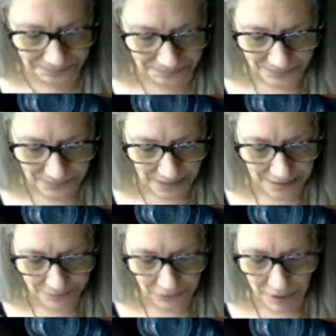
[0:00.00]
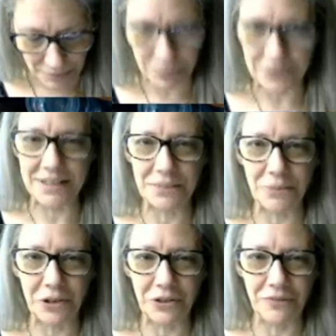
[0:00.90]
okay, grammar police,
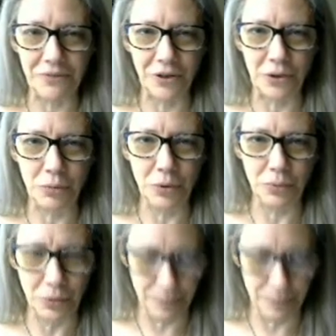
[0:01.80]
Mercury and Virgo, whoop whoop.